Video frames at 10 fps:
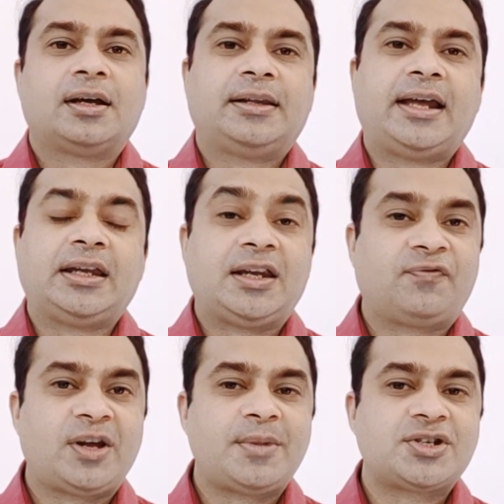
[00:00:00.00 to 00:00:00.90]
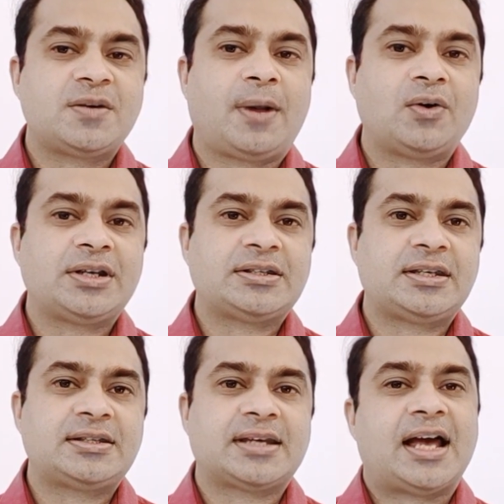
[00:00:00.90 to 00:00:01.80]
then inflammatory bowel
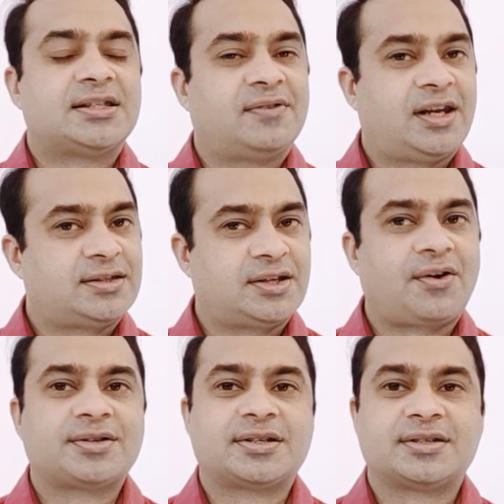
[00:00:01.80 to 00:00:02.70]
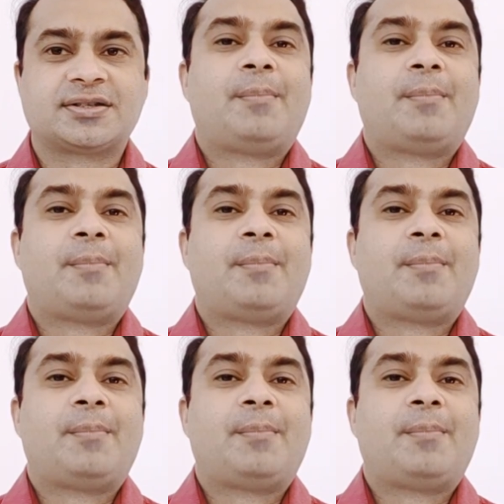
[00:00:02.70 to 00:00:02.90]
disease as well as cirrhosis.